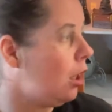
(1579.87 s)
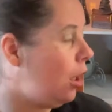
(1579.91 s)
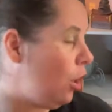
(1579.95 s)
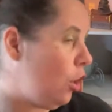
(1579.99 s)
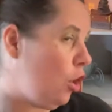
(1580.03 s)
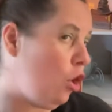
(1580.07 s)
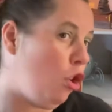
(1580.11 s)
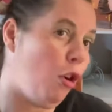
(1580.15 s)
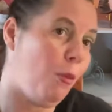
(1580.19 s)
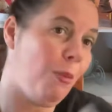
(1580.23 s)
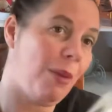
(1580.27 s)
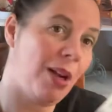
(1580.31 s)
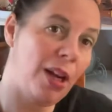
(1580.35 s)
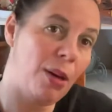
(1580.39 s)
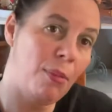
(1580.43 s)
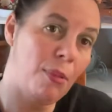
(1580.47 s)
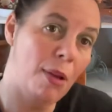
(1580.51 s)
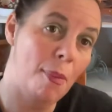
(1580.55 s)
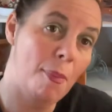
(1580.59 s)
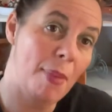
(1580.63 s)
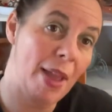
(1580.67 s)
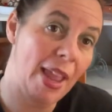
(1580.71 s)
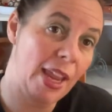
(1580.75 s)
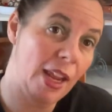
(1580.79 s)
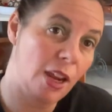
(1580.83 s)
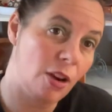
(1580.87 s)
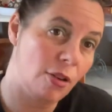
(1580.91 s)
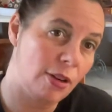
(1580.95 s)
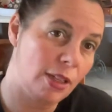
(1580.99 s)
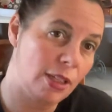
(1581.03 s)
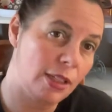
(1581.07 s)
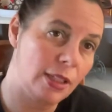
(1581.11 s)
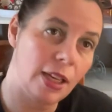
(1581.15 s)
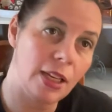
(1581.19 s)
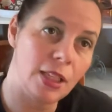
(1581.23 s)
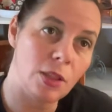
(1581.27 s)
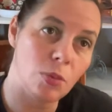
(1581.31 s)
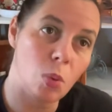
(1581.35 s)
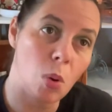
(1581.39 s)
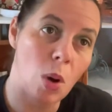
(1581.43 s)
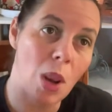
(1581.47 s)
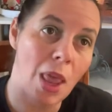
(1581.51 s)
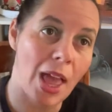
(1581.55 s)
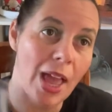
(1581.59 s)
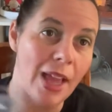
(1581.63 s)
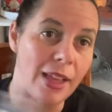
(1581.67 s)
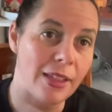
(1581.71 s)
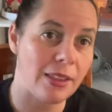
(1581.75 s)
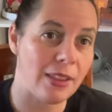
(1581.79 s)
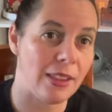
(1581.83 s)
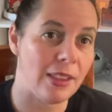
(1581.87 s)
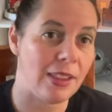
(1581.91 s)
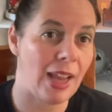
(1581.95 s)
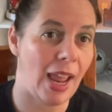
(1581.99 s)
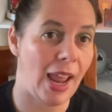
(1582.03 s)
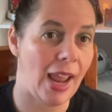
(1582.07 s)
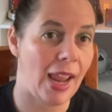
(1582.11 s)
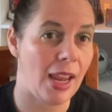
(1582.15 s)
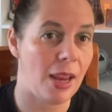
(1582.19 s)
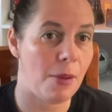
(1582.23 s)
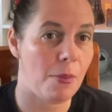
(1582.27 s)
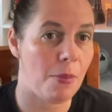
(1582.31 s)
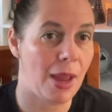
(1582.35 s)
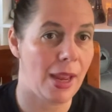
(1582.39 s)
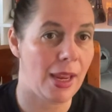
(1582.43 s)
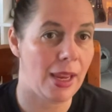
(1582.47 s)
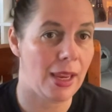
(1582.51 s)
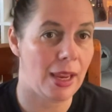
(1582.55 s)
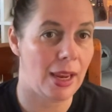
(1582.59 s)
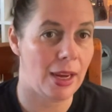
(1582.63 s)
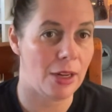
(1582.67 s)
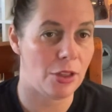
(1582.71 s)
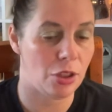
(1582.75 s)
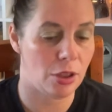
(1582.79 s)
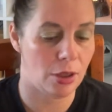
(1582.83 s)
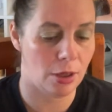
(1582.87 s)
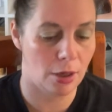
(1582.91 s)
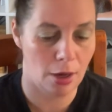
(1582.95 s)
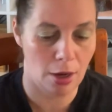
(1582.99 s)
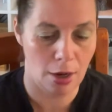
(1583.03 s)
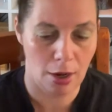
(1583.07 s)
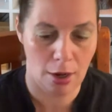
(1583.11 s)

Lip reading: Normally my bakery scents will last a day in my kitchen.